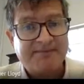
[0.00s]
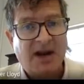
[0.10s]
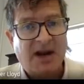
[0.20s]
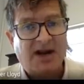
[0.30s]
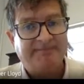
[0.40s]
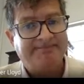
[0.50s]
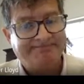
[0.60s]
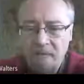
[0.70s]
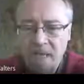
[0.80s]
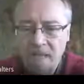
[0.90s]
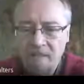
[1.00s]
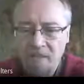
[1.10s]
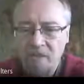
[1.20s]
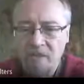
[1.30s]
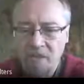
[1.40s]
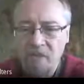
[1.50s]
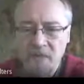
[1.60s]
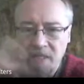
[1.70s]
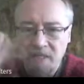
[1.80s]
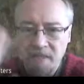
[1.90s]
So I actually also
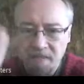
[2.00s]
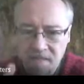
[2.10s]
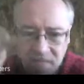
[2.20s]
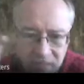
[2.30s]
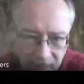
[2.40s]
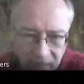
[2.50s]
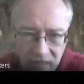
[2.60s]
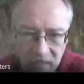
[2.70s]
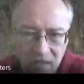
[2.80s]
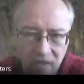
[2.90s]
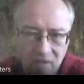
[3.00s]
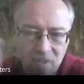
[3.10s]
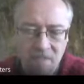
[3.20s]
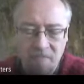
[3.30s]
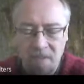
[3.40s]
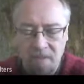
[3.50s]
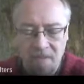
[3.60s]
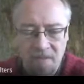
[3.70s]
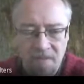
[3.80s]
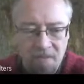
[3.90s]
wish that something like what
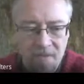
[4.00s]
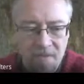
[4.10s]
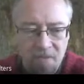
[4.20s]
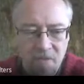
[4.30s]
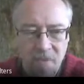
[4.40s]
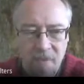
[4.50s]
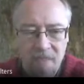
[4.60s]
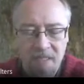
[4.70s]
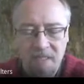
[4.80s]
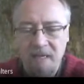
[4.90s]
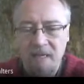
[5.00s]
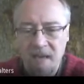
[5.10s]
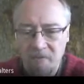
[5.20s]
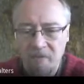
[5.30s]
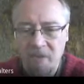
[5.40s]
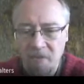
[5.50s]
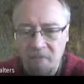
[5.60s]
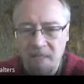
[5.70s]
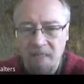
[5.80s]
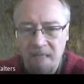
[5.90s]
you publish there can also
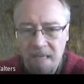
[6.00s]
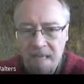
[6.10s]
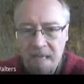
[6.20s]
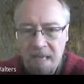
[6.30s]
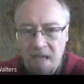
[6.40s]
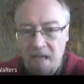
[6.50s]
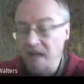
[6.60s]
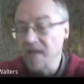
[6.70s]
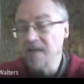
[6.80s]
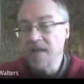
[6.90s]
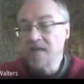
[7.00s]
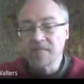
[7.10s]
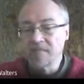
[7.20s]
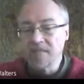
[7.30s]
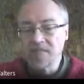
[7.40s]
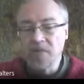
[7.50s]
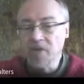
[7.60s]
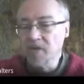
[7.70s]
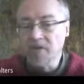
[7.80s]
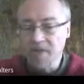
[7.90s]
be in
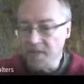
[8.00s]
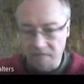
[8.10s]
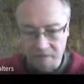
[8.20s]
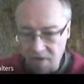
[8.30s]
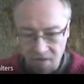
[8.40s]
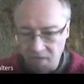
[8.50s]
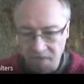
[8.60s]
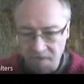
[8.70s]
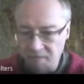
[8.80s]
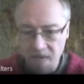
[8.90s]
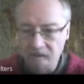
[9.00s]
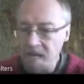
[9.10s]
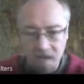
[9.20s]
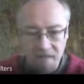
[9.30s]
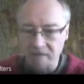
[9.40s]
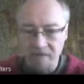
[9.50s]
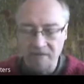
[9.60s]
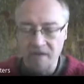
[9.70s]
not just Afrikaans, but many other